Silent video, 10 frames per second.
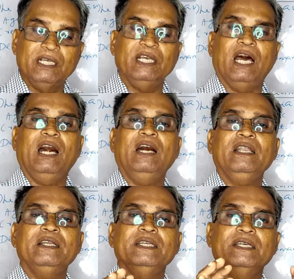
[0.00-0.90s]
they
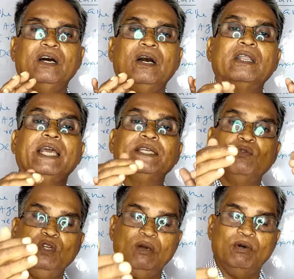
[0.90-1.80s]
are like
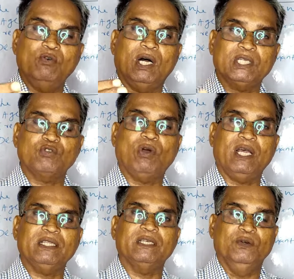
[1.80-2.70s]
William
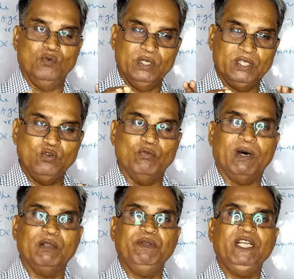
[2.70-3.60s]
Wordsworth with
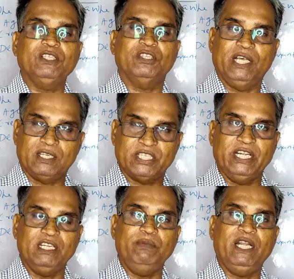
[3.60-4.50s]
human beings their
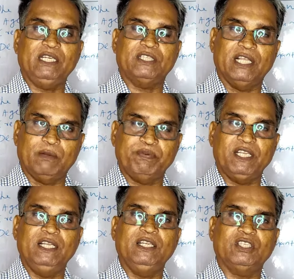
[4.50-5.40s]
sentiments their
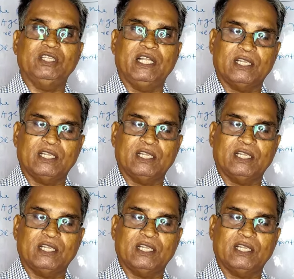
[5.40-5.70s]
feelings